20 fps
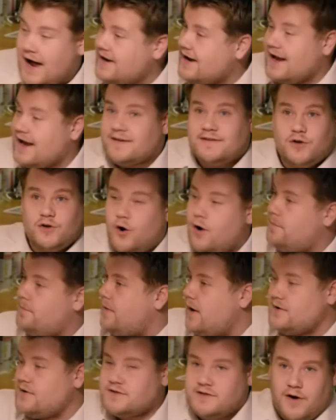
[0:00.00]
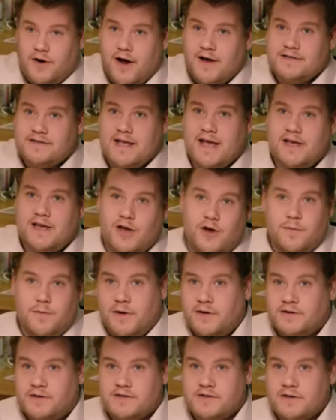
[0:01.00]
And next door, both sides, they're
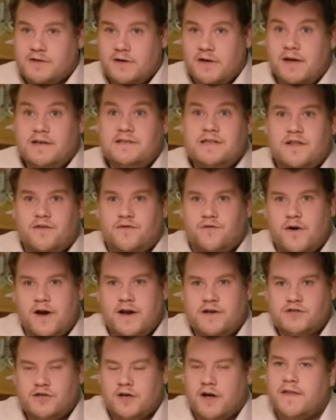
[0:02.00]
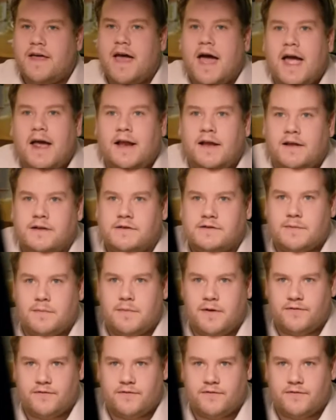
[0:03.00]
humans. Is it the fridge? Are there aliens in